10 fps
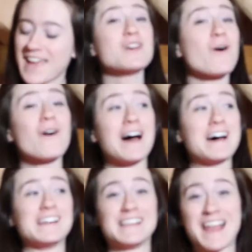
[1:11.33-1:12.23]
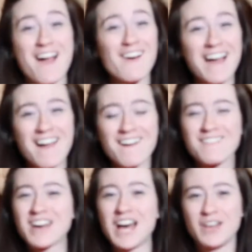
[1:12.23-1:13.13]
So I now
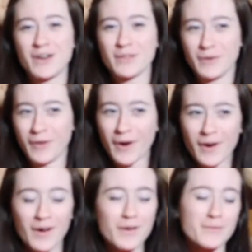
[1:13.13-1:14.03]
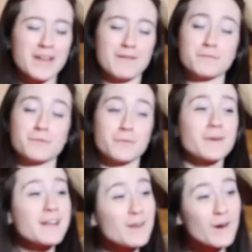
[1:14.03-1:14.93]
have another dog. We have
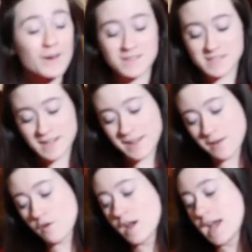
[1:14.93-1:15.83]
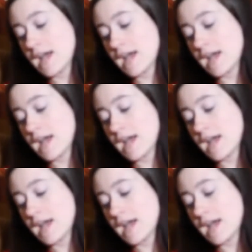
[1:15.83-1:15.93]
three dogs now.